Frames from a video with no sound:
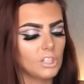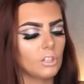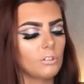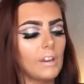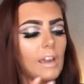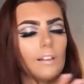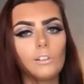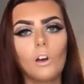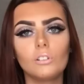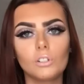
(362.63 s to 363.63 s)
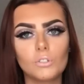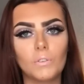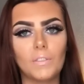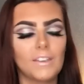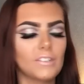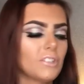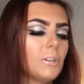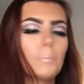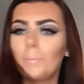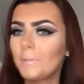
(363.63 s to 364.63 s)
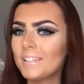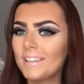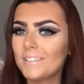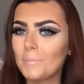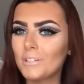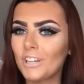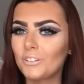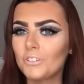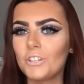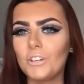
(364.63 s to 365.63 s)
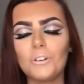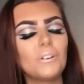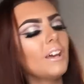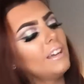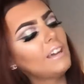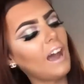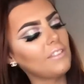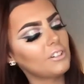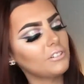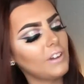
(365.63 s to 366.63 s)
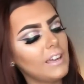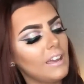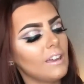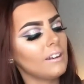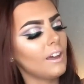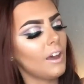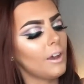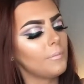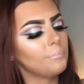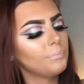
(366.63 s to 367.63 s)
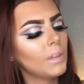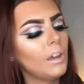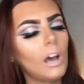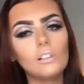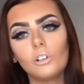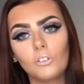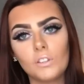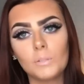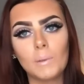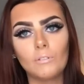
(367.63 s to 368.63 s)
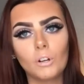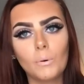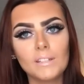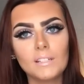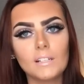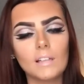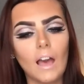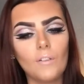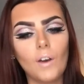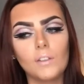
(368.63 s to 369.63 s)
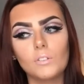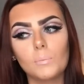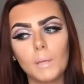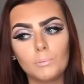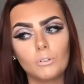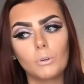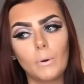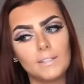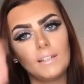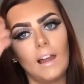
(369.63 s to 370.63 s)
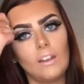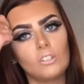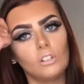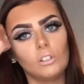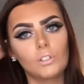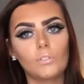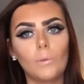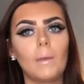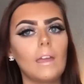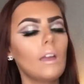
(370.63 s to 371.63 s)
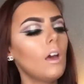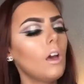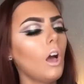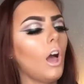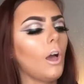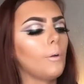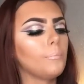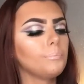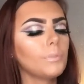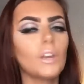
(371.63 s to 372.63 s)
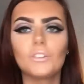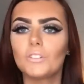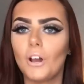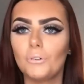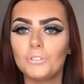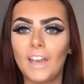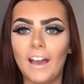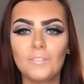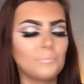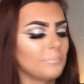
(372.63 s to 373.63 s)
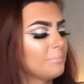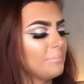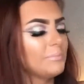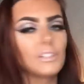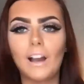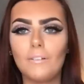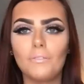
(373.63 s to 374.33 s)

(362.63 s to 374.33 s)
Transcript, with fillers: You can create a lot of looks with this, so you'll probably see this on my channel soon, either creating um, a look that's being requested, because I have had some people requesting eyeshadow looks from me, um, so yeah, look out